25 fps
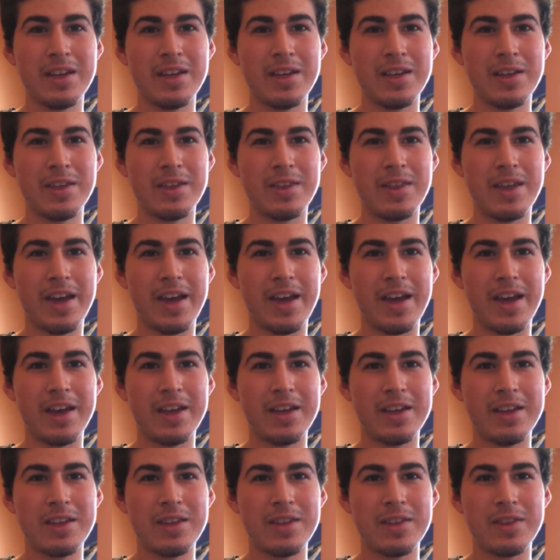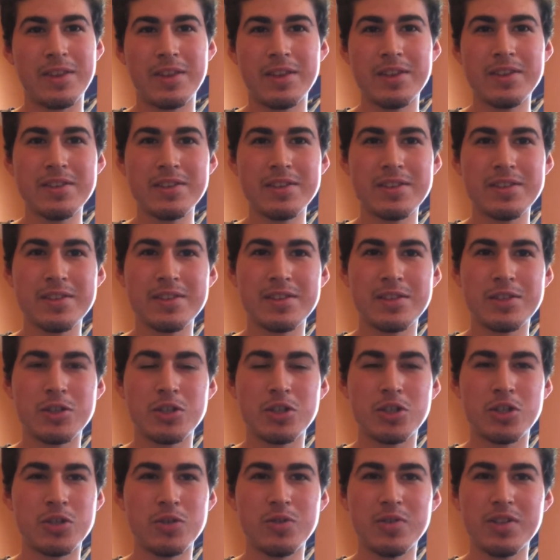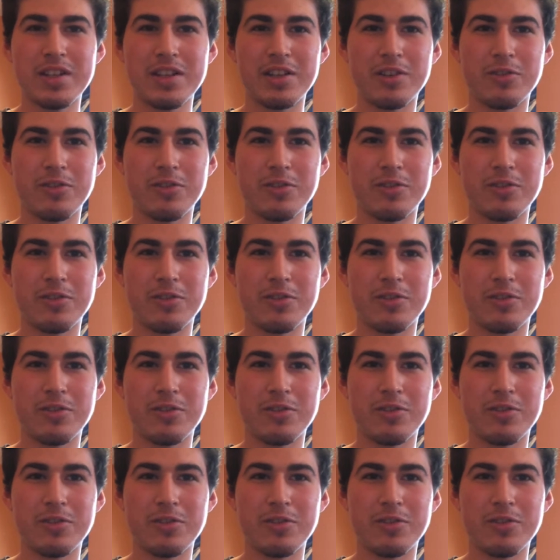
that this shooting